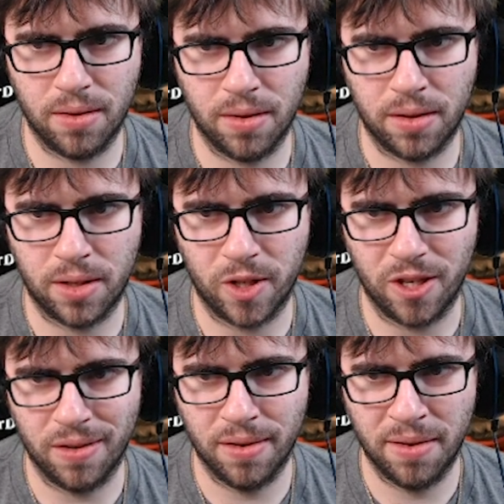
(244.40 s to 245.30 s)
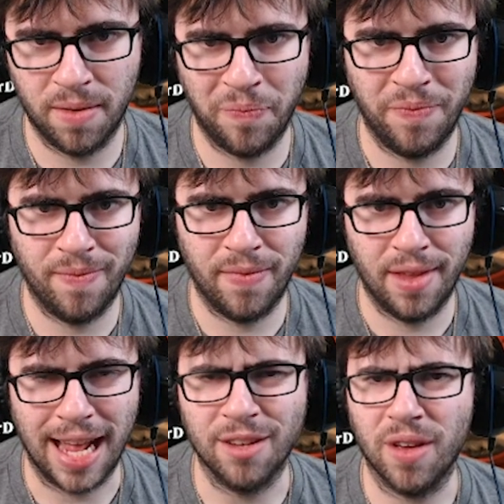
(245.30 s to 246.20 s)
Let's see.
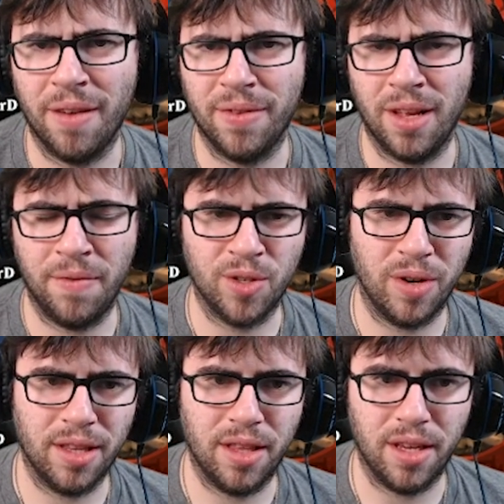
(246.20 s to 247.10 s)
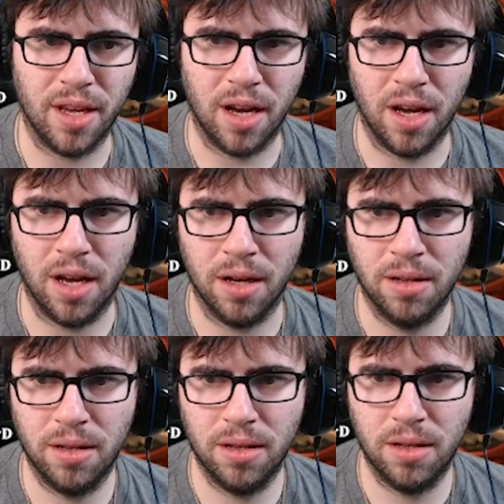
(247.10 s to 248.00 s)
And if he's running the
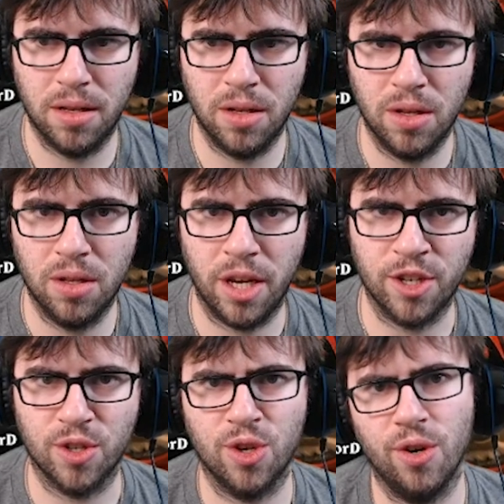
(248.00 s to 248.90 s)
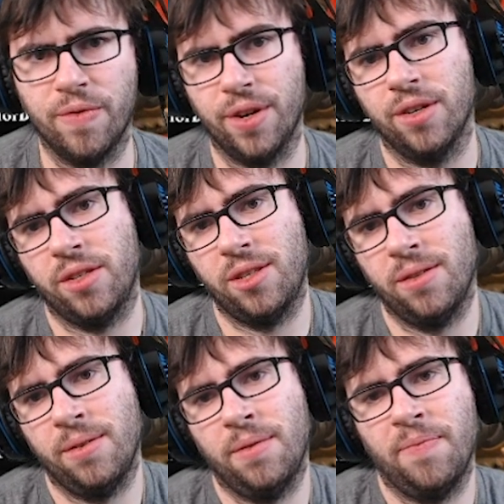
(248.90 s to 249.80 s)
Injured Tolvirs,
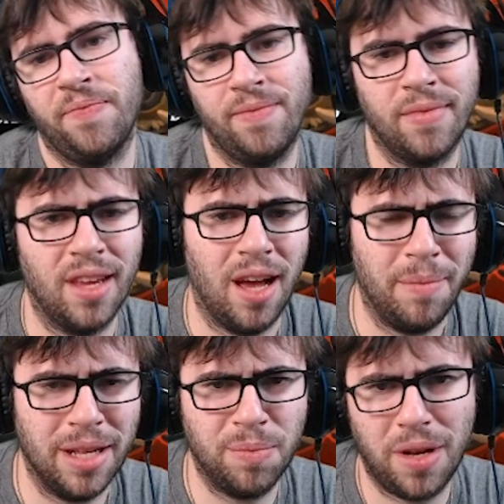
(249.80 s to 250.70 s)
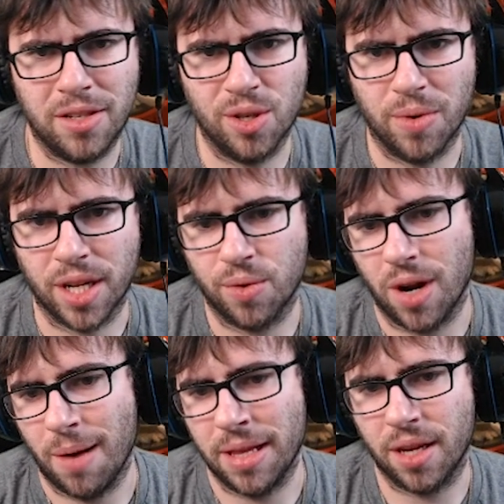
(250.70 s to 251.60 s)
I mean, he's probably still running
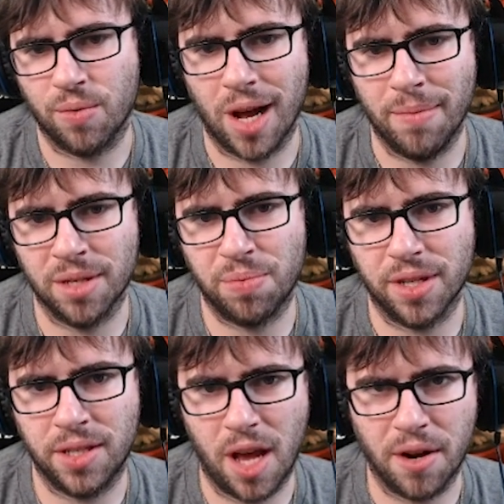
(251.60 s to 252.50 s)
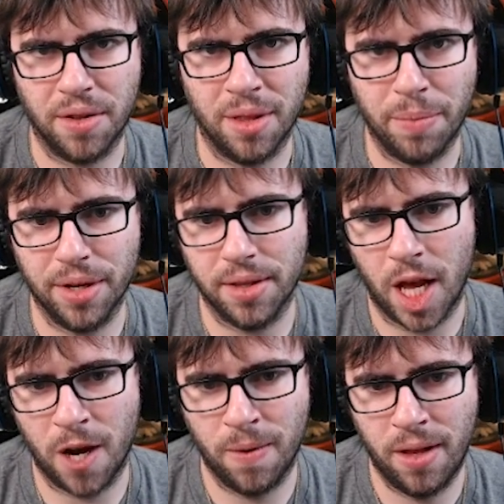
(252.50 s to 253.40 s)
Grom. I think Grom is pretty standard in the build
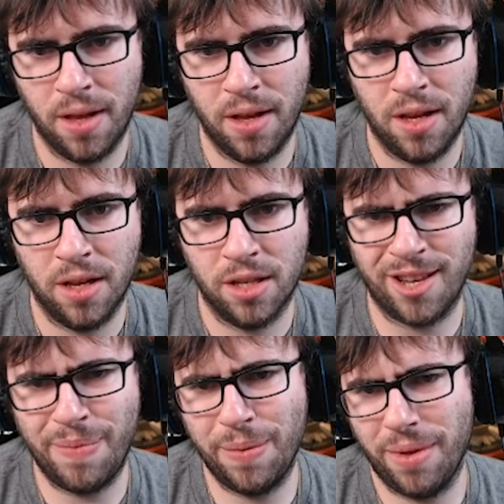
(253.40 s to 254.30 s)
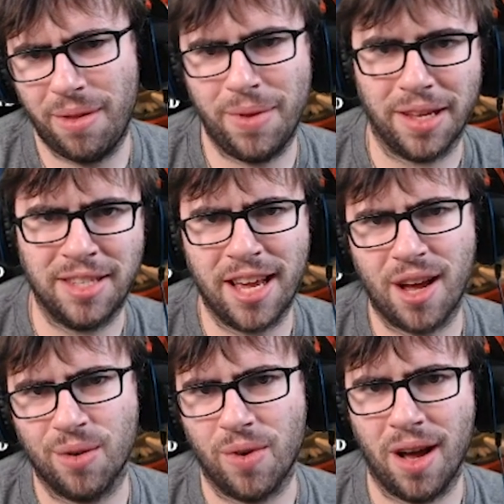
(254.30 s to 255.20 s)
now. Some people will like take
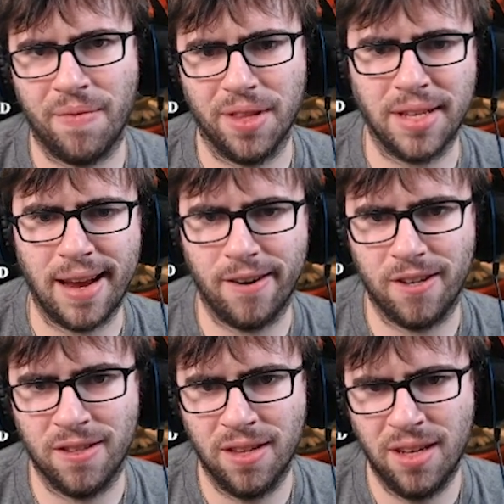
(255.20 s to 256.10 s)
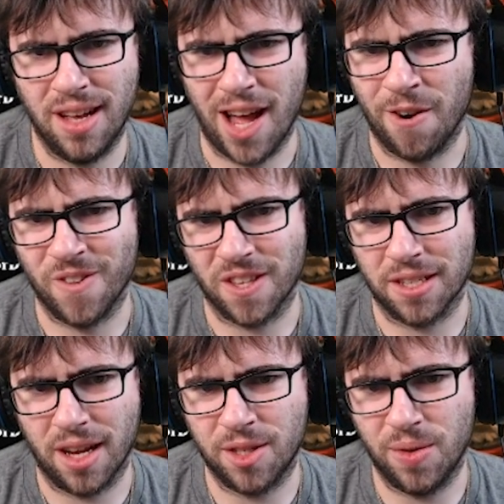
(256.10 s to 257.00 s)
out Grom for the Terran. I don't think this
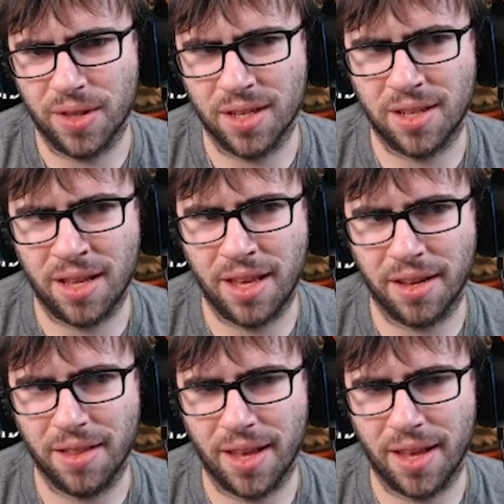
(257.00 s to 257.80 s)
guy's doing this. I feel